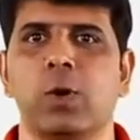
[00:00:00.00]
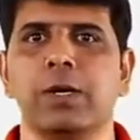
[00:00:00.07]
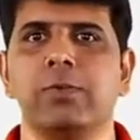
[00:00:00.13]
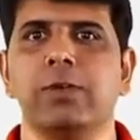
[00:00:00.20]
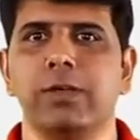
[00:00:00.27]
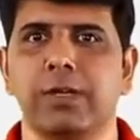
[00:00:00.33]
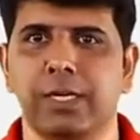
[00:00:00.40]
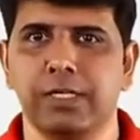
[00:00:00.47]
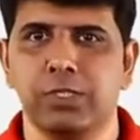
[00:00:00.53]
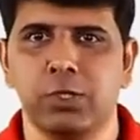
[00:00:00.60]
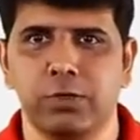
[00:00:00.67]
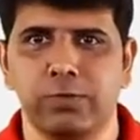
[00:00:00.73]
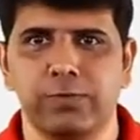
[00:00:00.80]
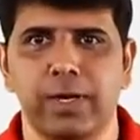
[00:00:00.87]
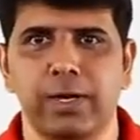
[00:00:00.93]
what we have learned
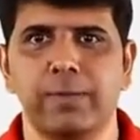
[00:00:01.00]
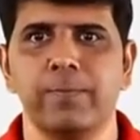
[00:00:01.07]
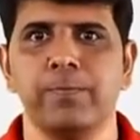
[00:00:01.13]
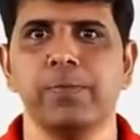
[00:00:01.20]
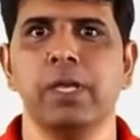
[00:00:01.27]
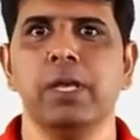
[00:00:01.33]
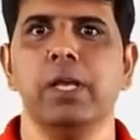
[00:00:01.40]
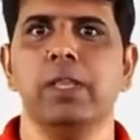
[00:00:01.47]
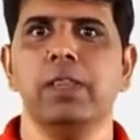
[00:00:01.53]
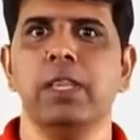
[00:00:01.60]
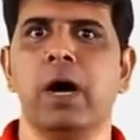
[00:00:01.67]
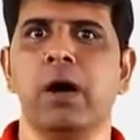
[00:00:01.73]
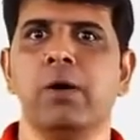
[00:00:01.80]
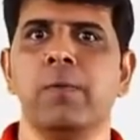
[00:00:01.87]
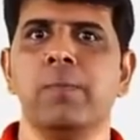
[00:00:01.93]
so far.
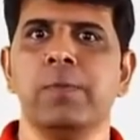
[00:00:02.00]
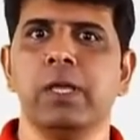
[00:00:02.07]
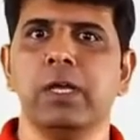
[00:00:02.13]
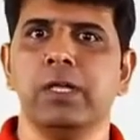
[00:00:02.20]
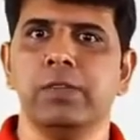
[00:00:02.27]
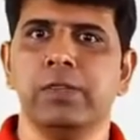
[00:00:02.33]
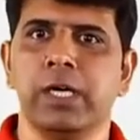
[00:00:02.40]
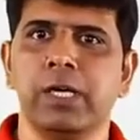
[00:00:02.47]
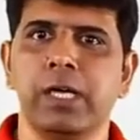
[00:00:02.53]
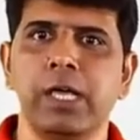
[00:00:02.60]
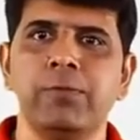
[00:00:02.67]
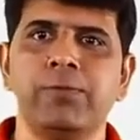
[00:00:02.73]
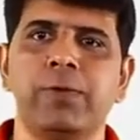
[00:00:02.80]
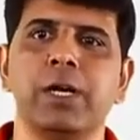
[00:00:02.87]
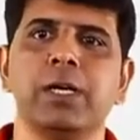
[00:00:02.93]
Now, the
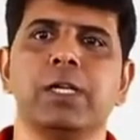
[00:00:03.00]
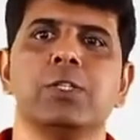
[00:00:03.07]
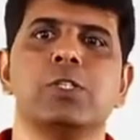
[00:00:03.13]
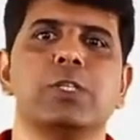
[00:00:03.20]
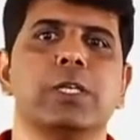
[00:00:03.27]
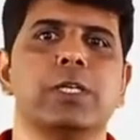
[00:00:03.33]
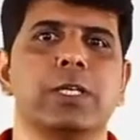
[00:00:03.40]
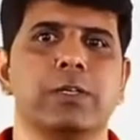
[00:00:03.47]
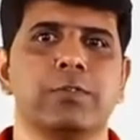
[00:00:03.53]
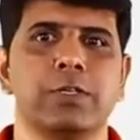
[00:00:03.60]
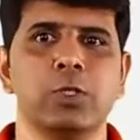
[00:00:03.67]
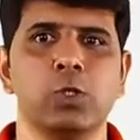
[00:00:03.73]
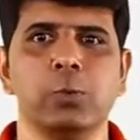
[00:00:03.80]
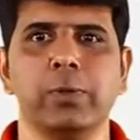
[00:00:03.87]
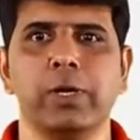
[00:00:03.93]
default constructor of
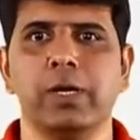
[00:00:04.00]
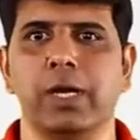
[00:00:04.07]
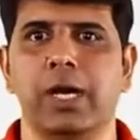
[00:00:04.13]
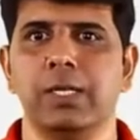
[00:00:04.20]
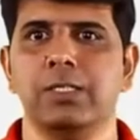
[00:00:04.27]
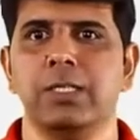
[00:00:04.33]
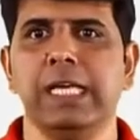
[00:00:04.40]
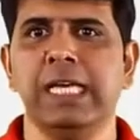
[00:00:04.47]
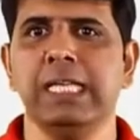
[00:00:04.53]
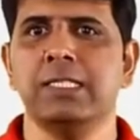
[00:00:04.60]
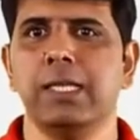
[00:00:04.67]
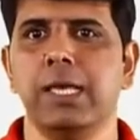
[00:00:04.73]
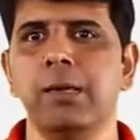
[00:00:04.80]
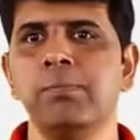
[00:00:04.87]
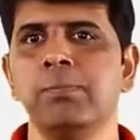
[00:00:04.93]
the superclass
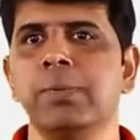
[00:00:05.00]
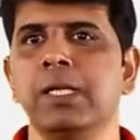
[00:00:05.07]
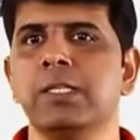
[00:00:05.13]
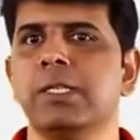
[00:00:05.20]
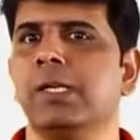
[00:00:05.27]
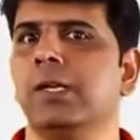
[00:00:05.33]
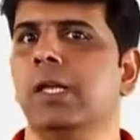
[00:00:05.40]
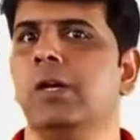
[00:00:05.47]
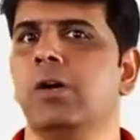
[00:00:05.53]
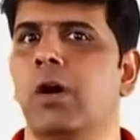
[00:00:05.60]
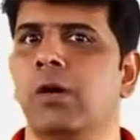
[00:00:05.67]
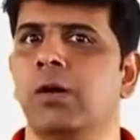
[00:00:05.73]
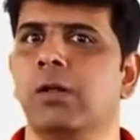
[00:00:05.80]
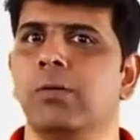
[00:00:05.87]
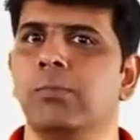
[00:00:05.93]
is implicitly
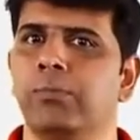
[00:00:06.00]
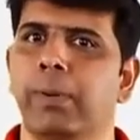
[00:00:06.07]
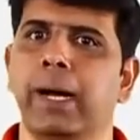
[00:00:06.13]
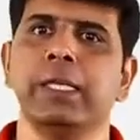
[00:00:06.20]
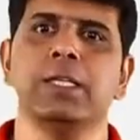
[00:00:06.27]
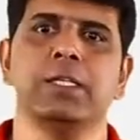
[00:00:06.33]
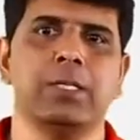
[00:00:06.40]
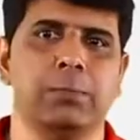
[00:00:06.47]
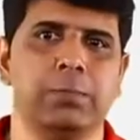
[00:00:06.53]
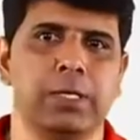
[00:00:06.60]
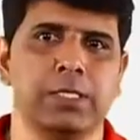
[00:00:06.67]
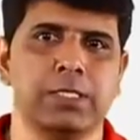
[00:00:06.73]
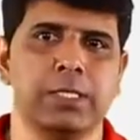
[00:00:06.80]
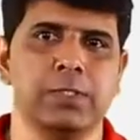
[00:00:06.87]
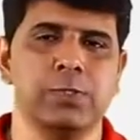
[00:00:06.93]
called by the
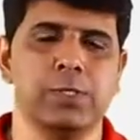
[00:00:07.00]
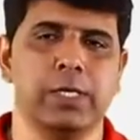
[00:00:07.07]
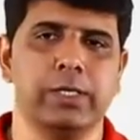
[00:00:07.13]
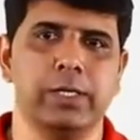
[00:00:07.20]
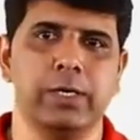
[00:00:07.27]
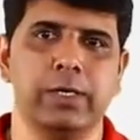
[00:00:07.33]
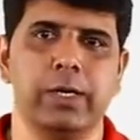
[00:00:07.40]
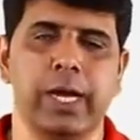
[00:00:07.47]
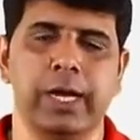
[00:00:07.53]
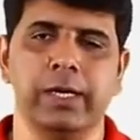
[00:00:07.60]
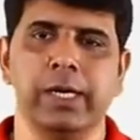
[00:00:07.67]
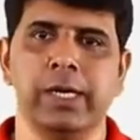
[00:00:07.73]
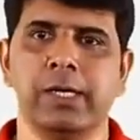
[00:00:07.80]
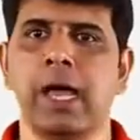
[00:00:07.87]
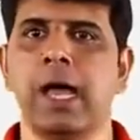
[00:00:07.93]
subclass constructor,
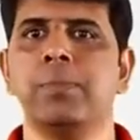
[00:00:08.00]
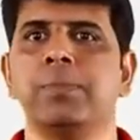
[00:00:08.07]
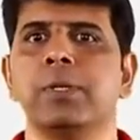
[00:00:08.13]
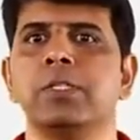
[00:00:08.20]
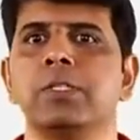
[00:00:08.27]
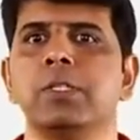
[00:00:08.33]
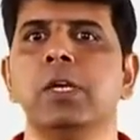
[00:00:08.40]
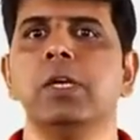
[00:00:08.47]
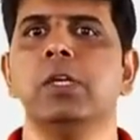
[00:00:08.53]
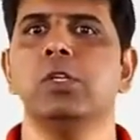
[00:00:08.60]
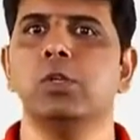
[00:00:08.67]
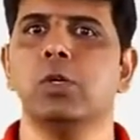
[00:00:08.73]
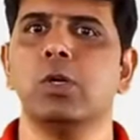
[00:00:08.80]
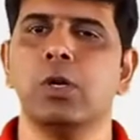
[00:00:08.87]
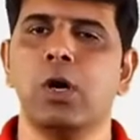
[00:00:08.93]
and it happens
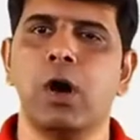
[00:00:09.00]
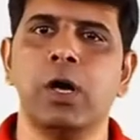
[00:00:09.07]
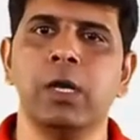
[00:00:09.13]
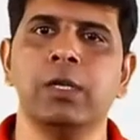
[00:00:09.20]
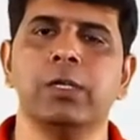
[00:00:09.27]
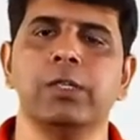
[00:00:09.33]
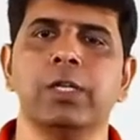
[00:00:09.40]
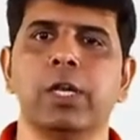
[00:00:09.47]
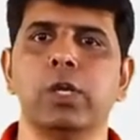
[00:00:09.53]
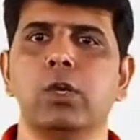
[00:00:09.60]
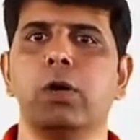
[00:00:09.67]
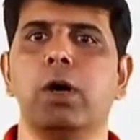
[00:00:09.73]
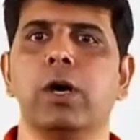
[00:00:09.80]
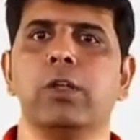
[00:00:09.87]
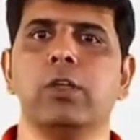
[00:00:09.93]
to call the
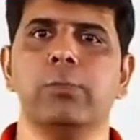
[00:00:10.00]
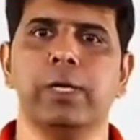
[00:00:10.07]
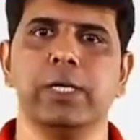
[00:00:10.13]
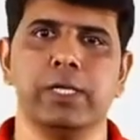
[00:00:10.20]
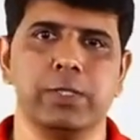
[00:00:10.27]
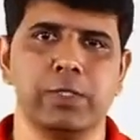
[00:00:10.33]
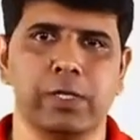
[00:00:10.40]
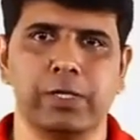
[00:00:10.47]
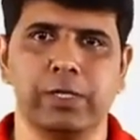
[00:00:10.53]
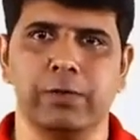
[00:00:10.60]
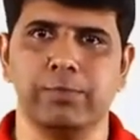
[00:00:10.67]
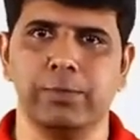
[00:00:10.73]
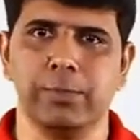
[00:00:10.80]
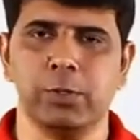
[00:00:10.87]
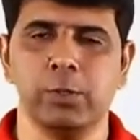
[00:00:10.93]
no argument constructor
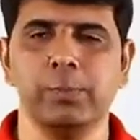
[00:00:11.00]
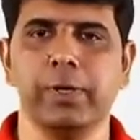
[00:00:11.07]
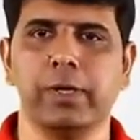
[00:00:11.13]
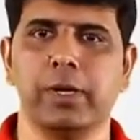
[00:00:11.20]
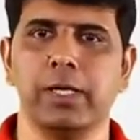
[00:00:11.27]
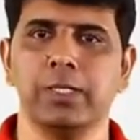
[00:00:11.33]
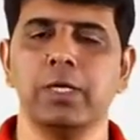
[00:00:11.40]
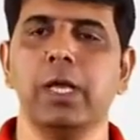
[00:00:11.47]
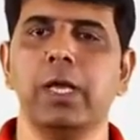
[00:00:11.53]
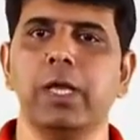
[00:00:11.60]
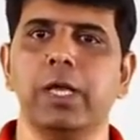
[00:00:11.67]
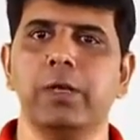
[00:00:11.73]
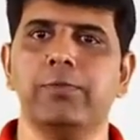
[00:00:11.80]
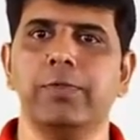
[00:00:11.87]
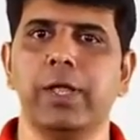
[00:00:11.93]
from the superclass.
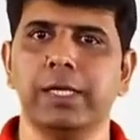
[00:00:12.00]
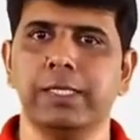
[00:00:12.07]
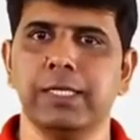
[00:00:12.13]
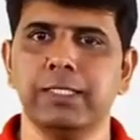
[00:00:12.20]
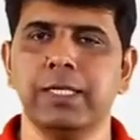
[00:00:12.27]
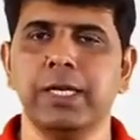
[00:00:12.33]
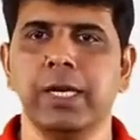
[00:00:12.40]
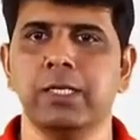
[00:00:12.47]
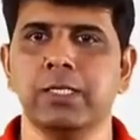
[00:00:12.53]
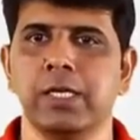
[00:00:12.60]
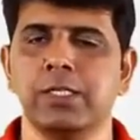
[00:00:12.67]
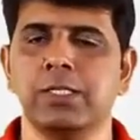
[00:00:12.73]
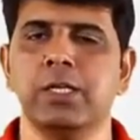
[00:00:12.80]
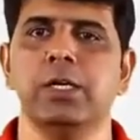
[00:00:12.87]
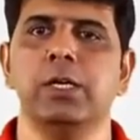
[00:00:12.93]
If that doesn't
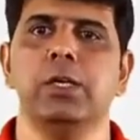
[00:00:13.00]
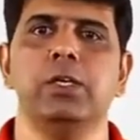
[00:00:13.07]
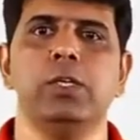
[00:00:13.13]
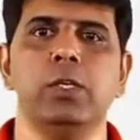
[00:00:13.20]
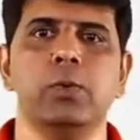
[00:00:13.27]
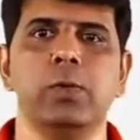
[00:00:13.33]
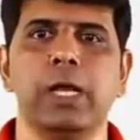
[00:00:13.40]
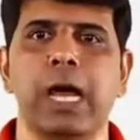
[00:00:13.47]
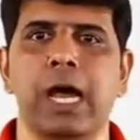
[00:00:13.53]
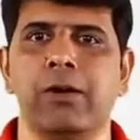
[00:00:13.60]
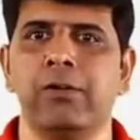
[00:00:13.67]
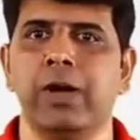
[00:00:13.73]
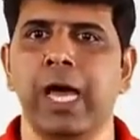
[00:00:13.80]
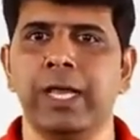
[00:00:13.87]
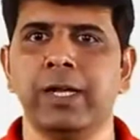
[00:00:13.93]
exist, you will
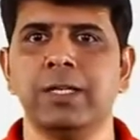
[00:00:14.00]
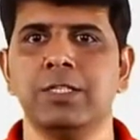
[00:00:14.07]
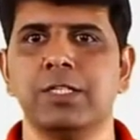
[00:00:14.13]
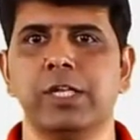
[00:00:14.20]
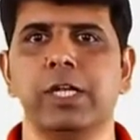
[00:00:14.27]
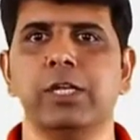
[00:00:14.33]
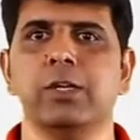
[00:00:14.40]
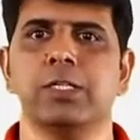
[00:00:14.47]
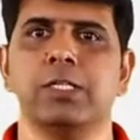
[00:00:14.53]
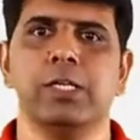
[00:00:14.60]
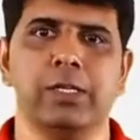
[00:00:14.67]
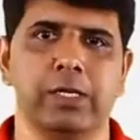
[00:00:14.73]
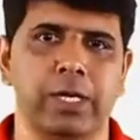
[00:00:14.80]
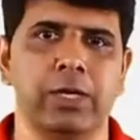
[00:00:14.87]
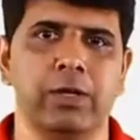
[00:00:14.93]
have errors in
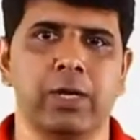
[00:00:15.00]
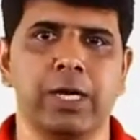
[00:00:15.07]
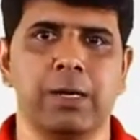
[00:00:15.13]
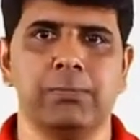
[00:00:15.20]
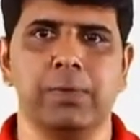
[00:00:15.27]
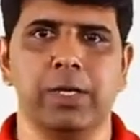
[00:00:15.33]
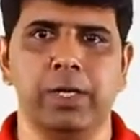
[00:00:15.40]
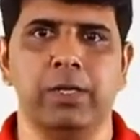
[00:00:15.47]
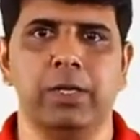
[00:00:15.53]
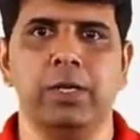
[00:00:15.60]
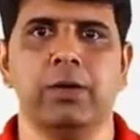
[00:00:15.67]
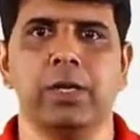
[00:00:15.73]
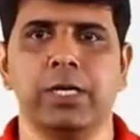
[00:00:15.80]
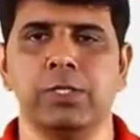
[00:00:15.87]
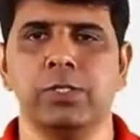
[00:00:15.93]

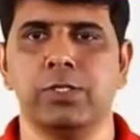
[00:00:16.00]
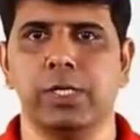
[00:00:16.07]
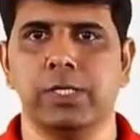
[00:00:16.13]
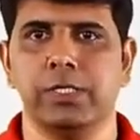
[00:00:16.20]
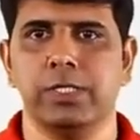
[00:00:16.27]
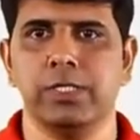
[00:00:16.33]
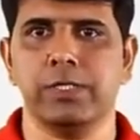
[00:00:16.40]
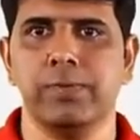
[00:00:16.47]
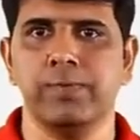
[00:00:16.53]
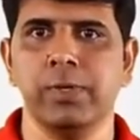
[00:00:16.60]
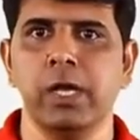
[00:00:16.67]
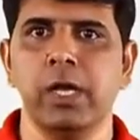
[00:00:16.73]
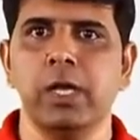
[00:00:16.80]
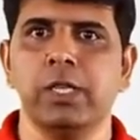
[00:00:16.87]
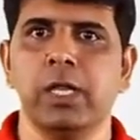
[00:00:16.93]
your constructors.
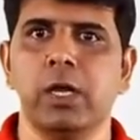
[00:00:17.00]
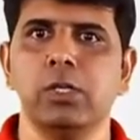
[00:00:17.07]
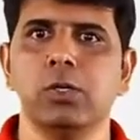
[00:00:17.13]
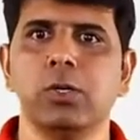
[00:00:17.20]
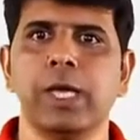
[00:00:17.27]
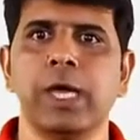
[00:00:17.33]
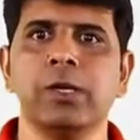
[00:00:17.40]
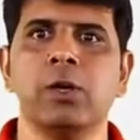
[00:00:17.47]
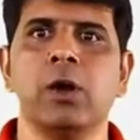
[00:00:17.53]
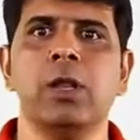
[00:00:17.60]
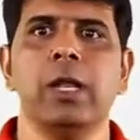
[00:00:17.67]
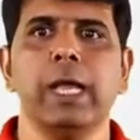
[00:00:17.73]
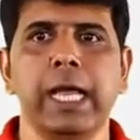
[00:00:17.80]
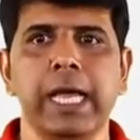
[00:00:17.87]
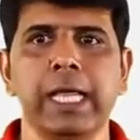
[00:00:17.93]
Now you can
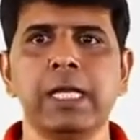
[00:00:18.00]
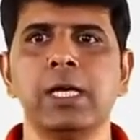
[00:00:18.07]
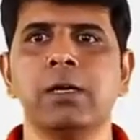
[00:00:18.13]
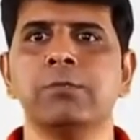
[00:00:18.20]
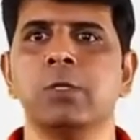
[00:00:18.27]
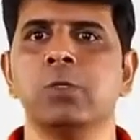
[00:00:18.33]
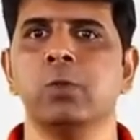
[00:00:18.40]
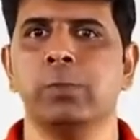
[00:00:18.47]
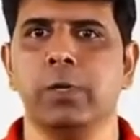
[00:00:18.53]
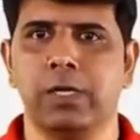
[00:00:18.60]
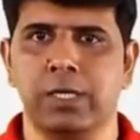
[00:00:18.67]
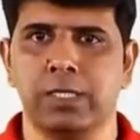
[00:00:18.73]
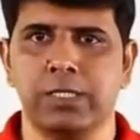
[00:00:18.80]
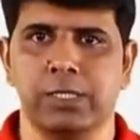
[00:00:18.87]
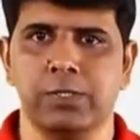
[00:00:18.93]
call any of the
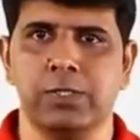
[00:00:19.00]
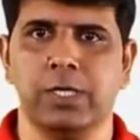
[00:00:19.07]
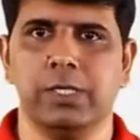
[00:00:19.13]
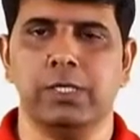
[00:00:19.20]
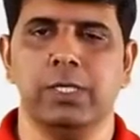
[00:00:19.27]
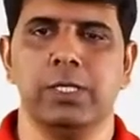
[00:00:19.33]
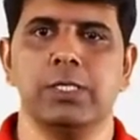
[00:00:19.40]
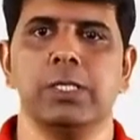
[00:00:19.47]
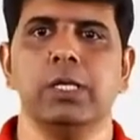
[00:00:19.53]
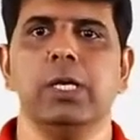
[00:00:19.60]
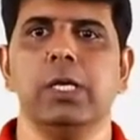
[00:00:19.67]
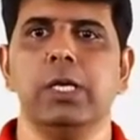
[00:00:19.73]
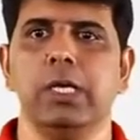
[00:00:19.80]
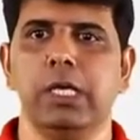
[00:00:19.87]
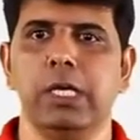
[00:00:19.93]
superclass constructors
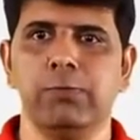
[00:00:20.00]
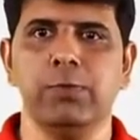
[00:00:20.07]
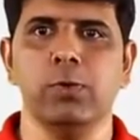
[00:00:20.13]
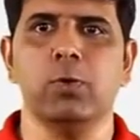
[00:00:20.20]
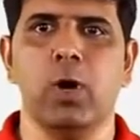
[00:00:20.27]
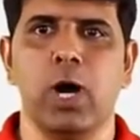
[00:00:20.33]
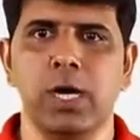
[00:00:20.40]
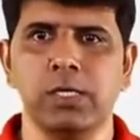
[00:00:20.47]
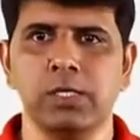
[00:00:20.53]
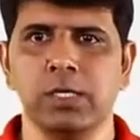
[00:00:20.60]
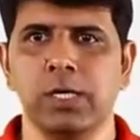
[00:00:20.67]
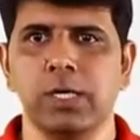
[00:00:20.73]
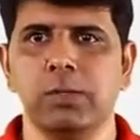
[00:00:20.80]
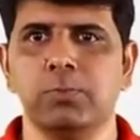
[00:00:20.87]
if you want